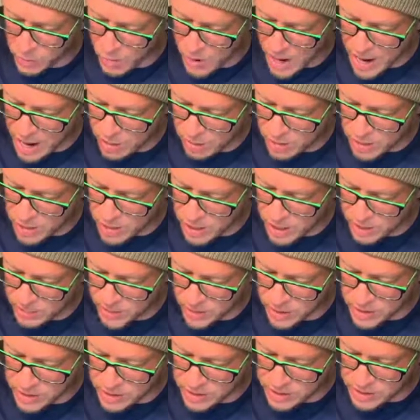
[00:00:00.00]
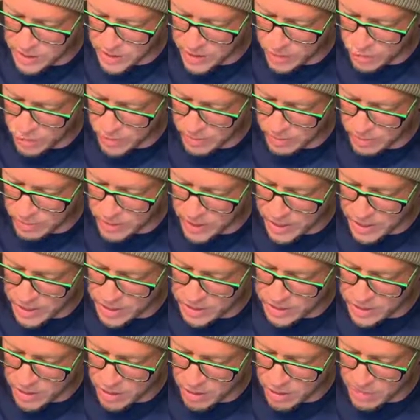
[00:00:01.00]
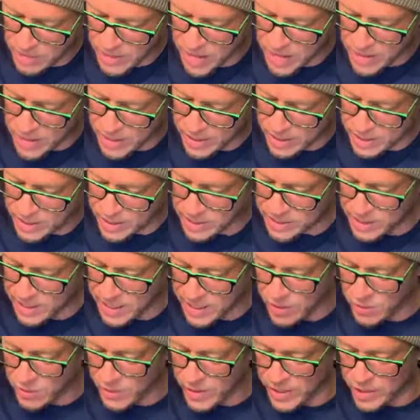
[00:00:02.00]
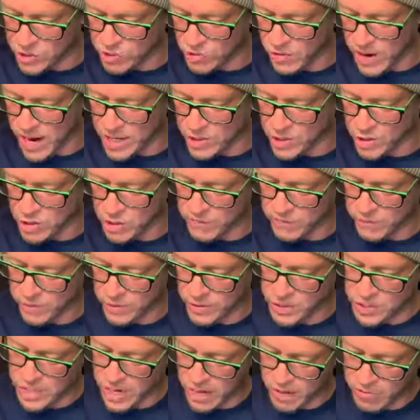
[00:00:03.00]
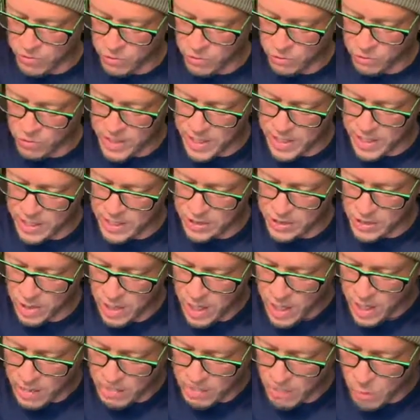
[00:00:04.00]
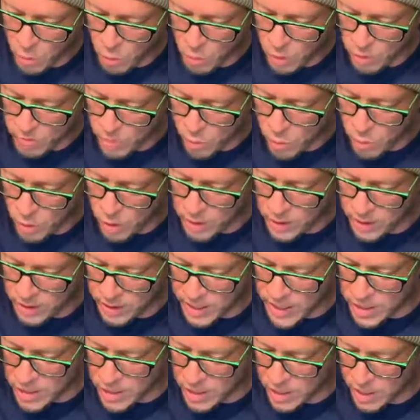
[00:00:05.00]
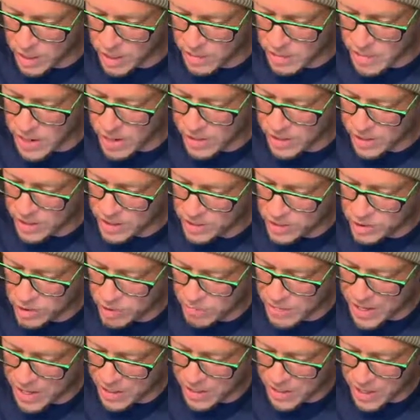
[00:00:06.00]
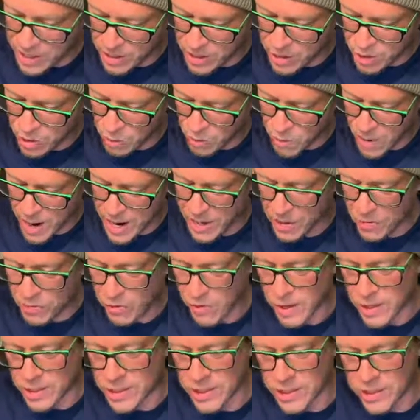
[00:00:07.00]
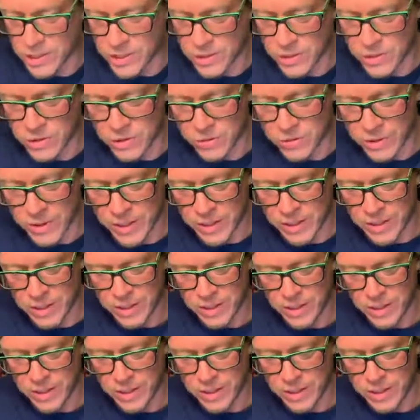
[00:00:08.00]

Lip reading: outcome but a continuing bloody stalemate and continuing tragedy for the South Koreans, more and more clean young Americans are buried under white crosses in Korea.